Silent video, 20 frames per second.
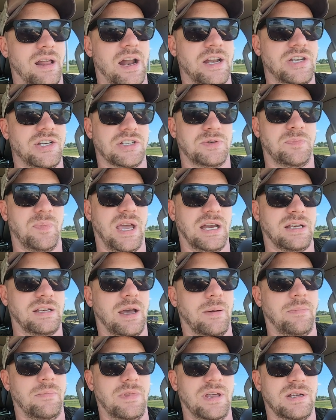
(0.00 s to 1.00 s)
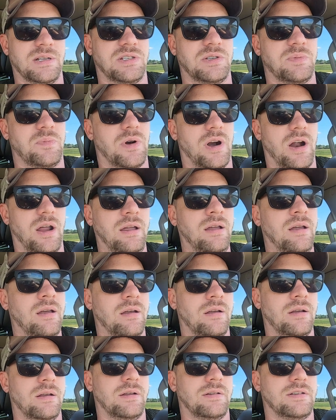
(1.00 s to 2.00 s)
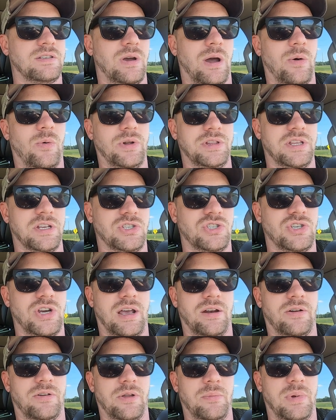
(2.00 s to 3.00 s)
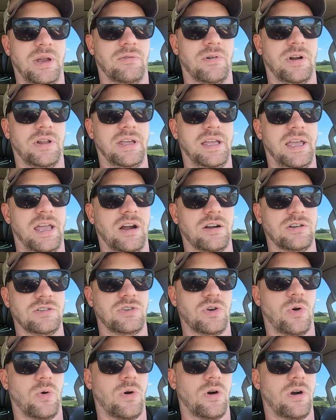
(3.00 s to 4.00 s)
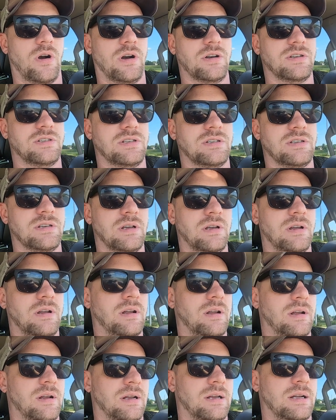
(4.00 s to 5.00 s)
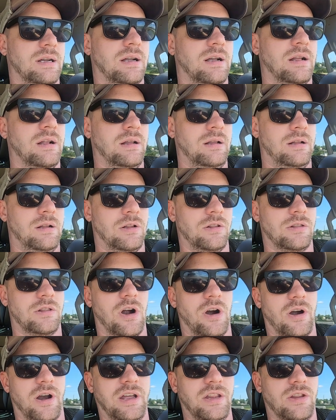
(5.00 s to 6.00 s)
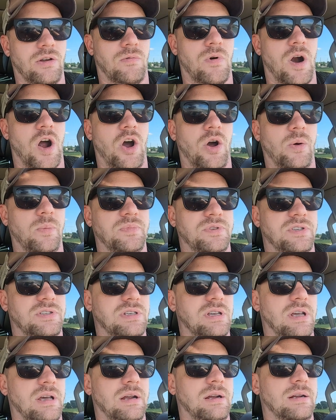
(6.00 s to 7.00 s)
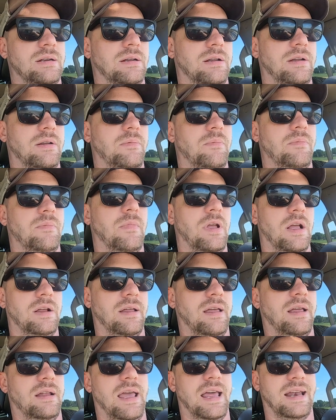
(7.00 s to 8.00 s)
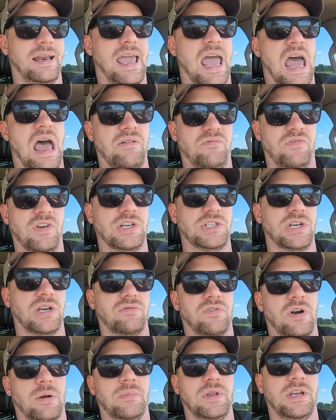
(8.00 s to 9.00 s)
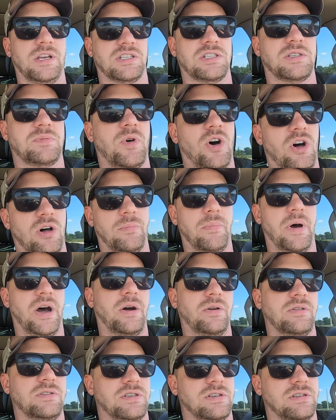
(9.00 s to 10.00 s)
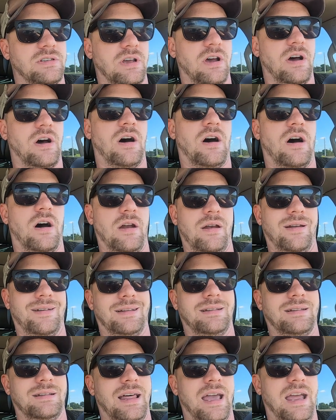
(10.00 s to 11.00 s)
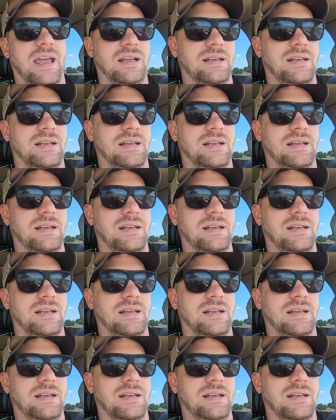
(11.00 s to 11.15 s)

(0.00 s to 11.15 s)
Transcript: that I just picked up this spring. So I want this channel to be really geared towards learning the ropes and catfishing from these small boats on